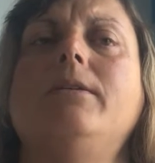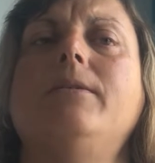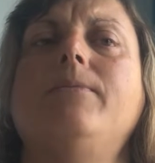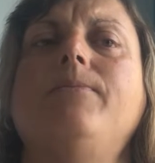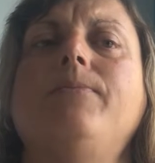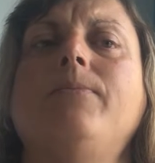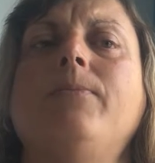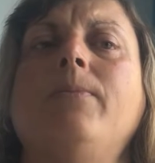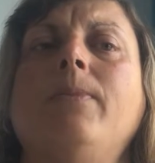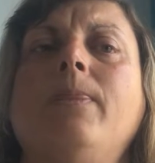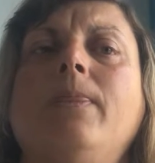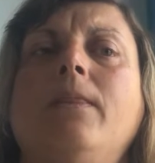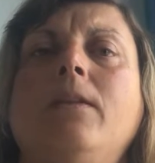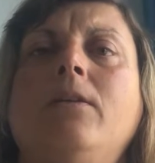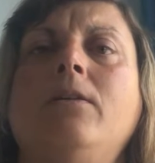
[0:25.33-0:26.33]

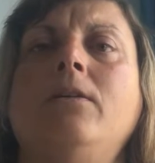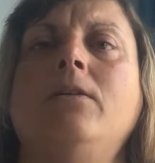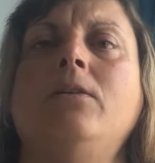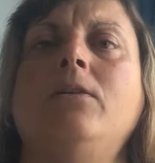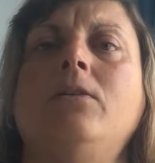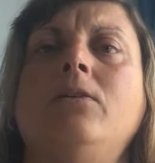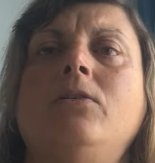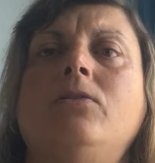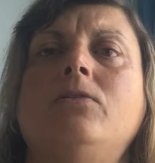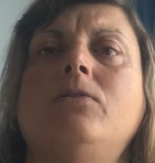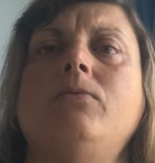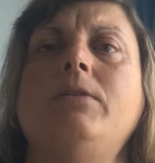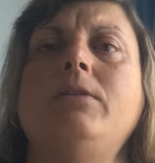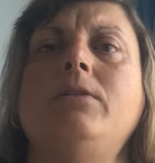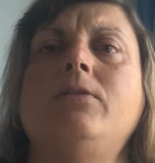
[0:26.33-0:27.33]
So
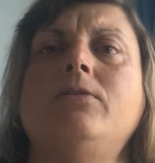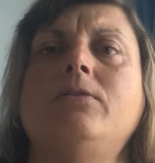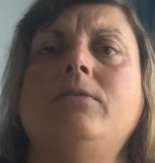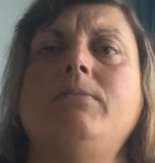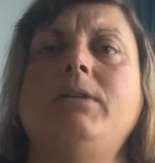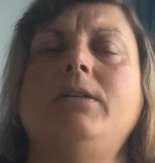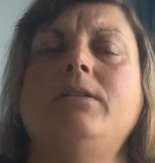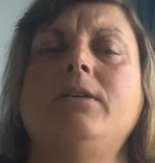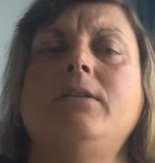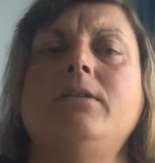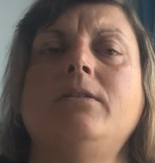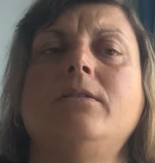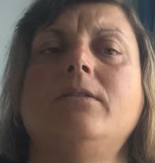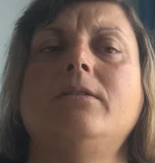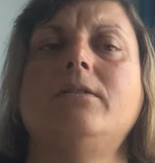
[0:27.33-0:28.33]
I went along to the
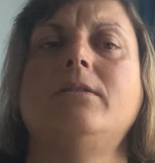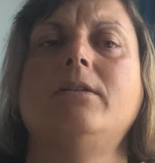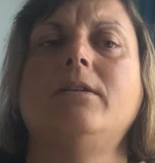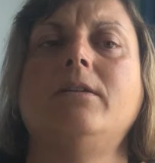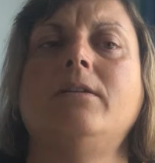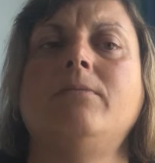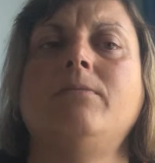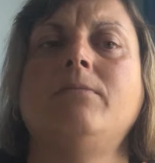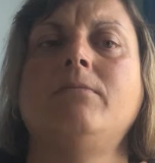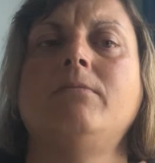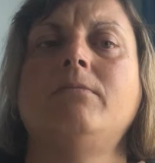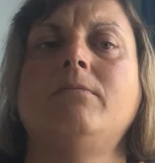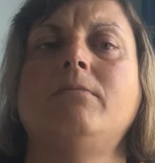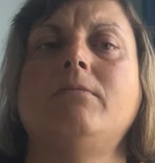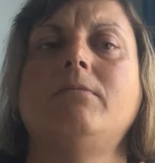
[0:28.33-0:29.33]
meeting.
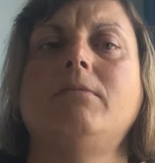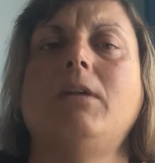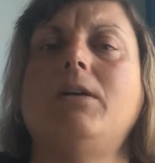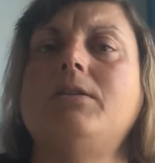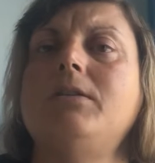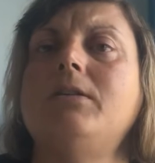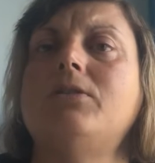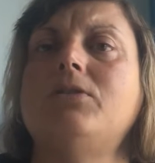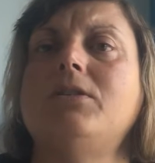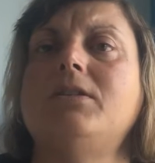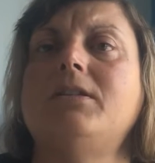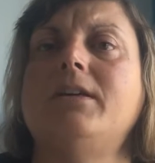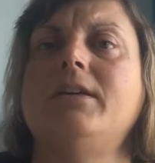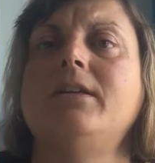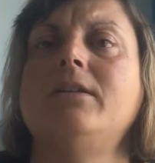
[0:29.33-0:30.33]
I didn't actually
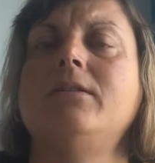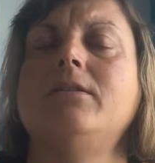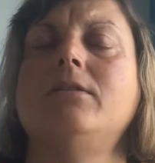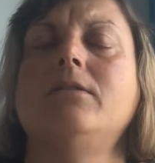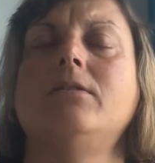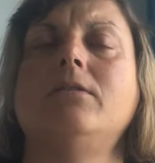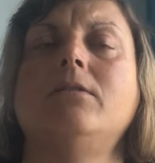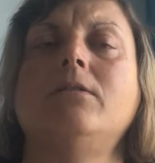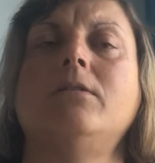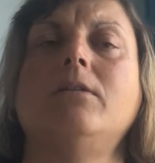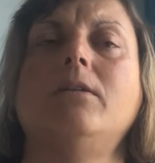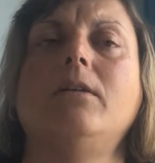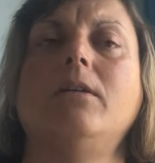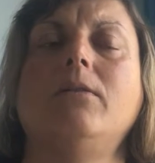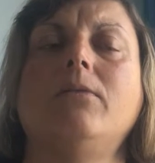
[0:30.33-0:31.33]
stay
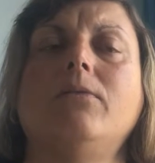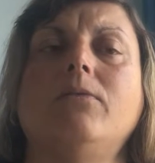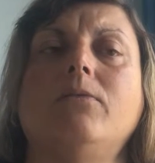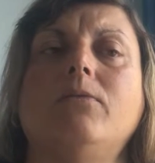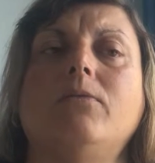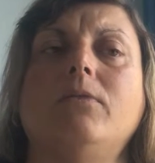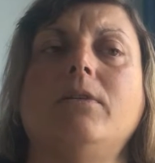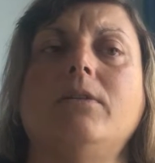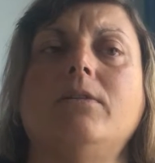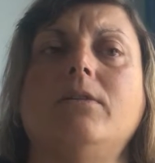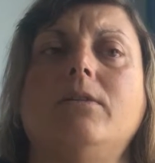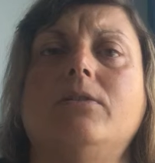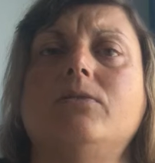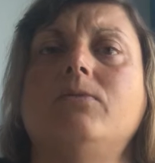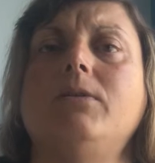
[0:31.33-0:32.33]
it
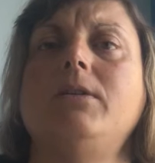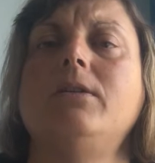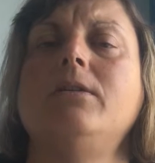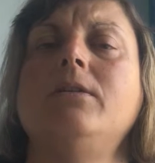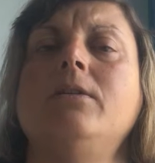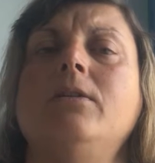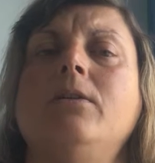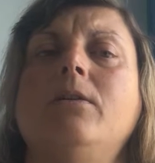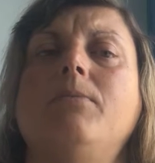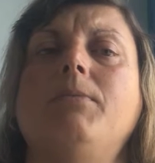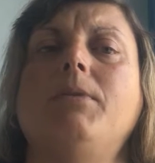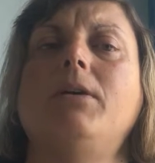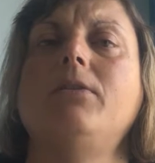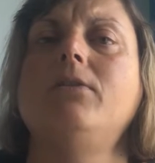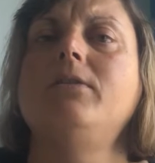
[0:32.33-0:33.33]
last week,
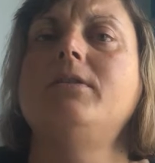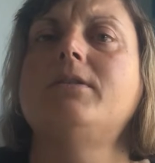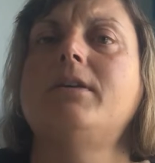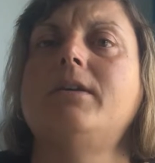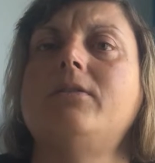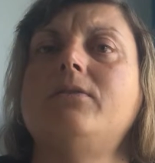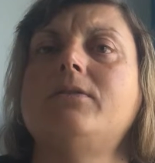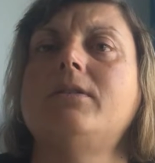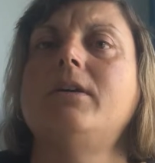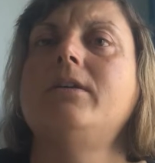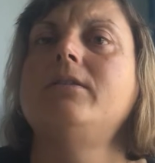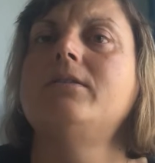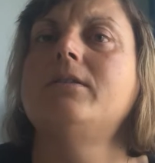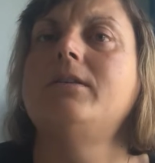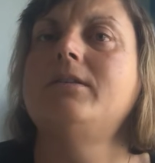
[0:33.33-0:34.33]
but I got the scales
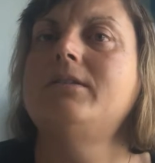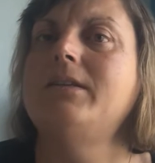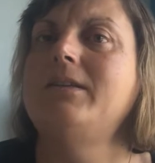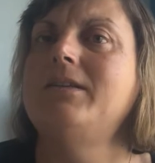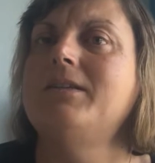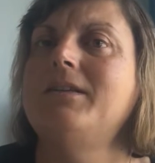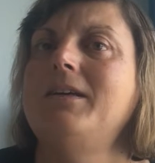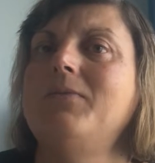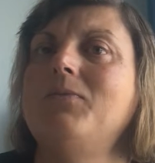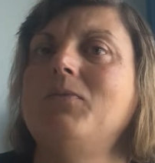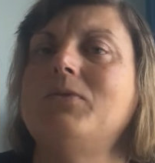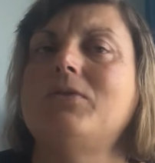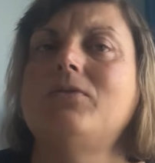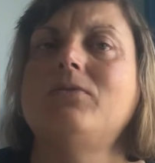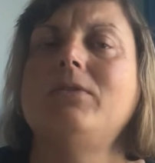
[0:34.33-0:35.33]
and I stayed the same,
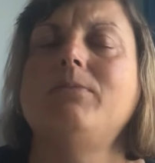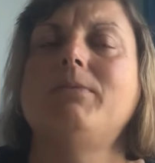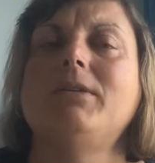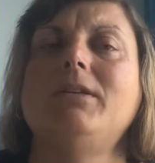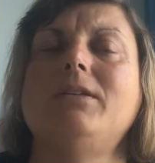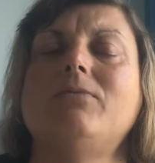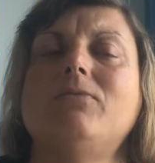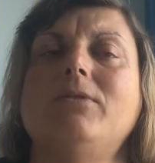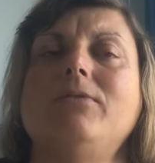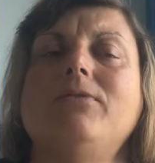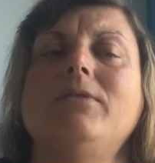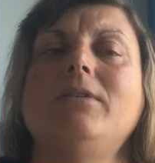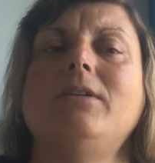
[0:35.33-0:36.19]
which I was really pleased with.